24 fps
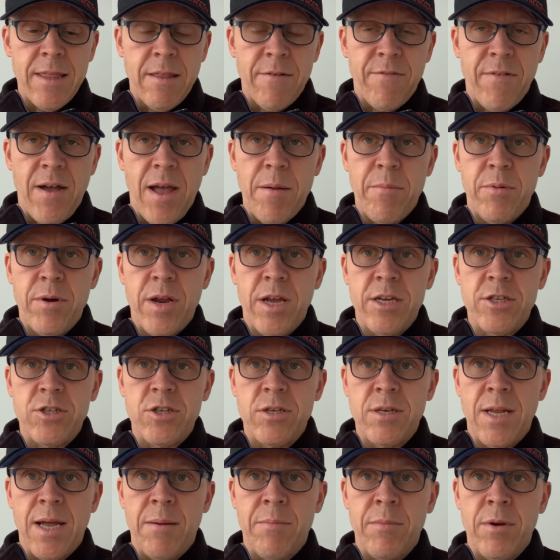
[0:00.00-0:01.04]
the
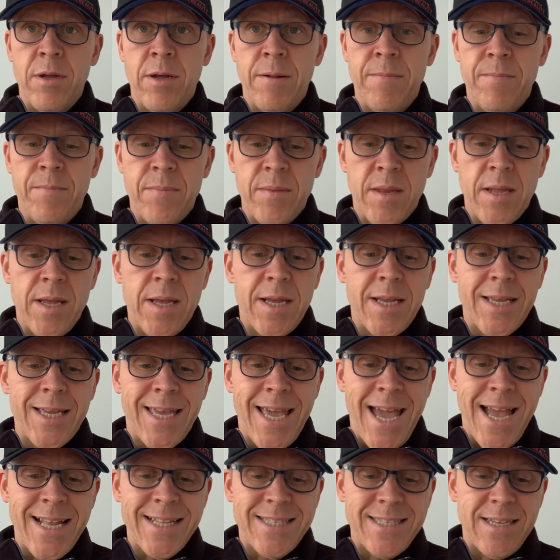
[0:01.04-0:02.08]
vibration dampener,
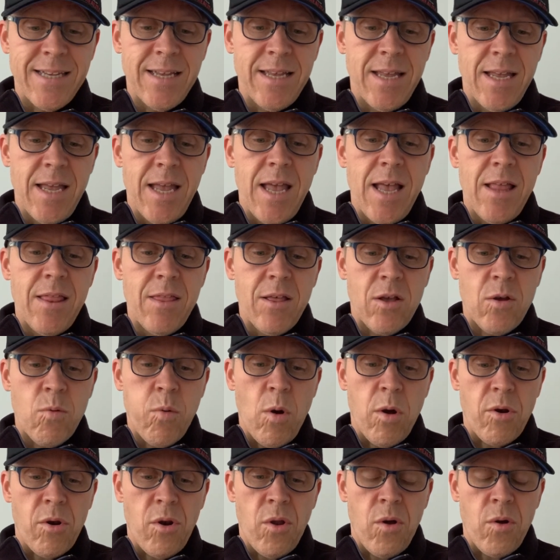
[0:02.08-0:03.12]
get the
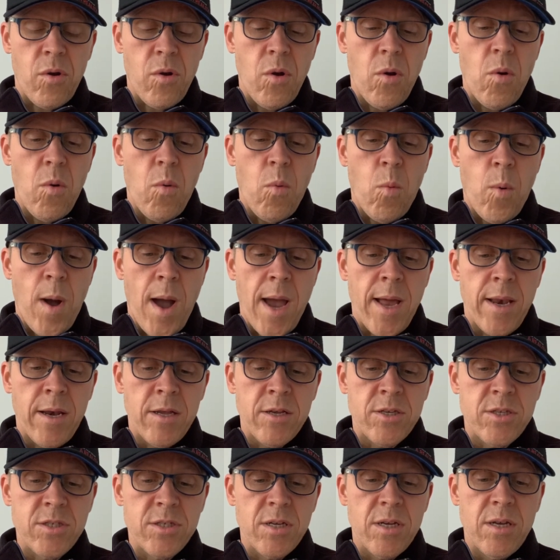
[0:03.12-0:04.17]
QuadLock
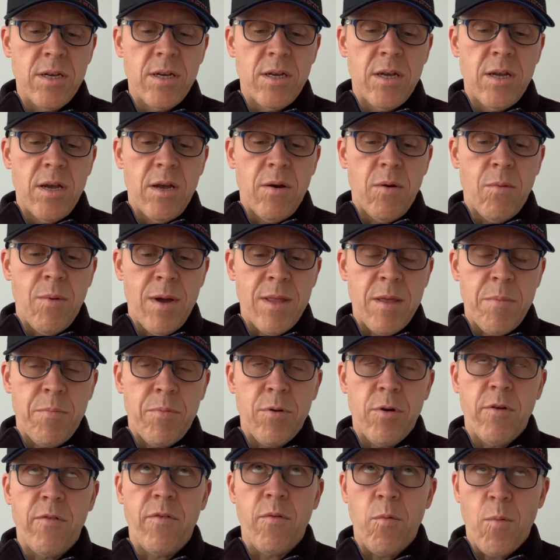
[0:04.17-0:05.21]
wireless,
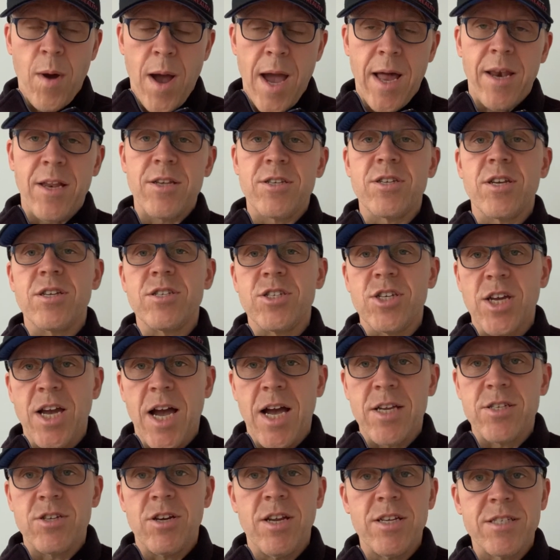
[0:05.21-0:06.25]
weatherproof wireless
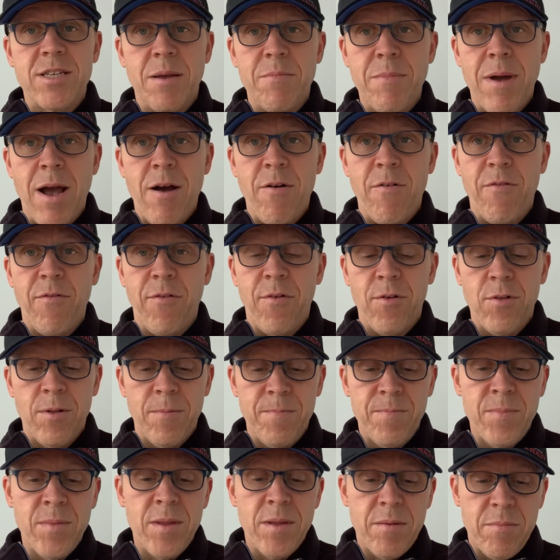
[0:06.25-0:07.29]
charger. It's a mouthful,
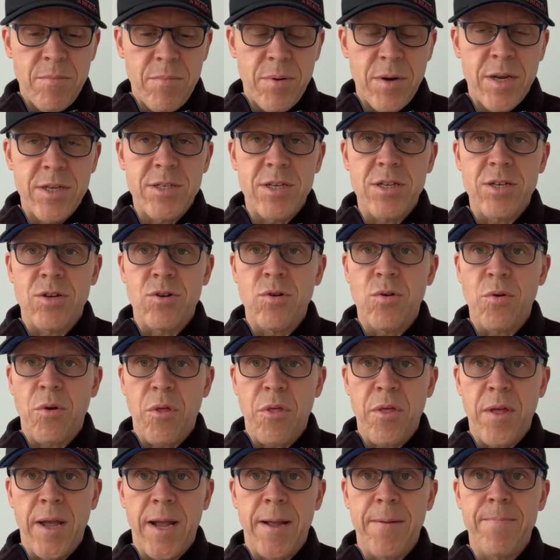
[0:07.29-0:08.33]
but it's a good
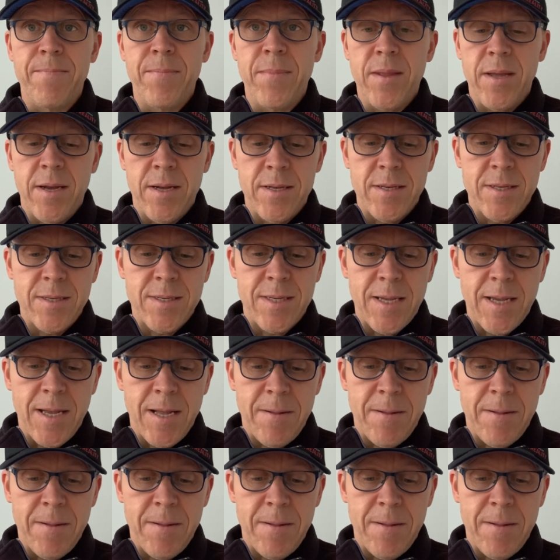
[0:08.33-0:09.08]
thing. And